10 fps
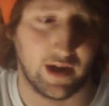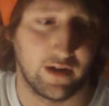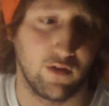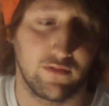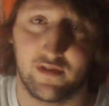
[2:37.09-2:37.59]

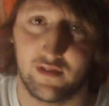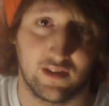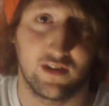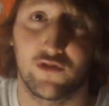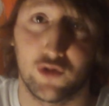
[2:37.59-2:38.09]
and obviously
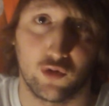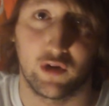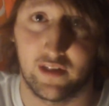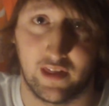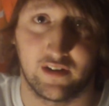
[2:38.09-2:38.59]
this
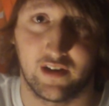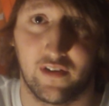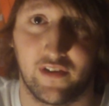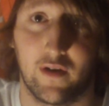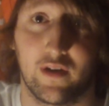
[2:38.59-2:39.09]
jewellery, it then
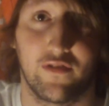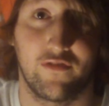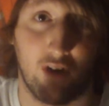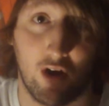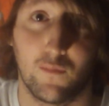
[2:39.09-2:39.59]
turns out, is
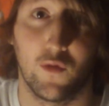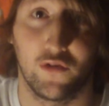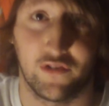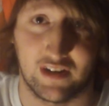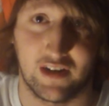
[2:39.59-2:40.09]
far more
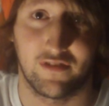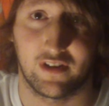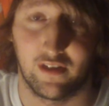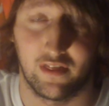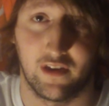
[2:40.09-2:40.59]

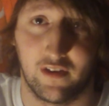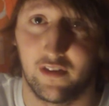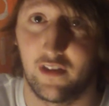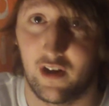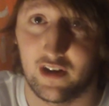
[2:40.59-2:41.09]
significant
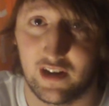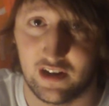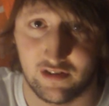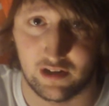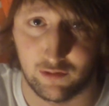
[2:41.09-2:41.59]
than I'd
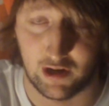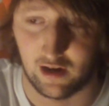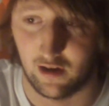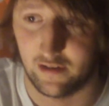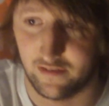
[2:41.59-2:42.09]
initially
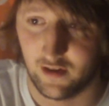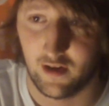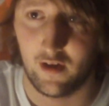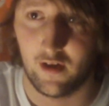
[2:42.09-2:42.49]
realised.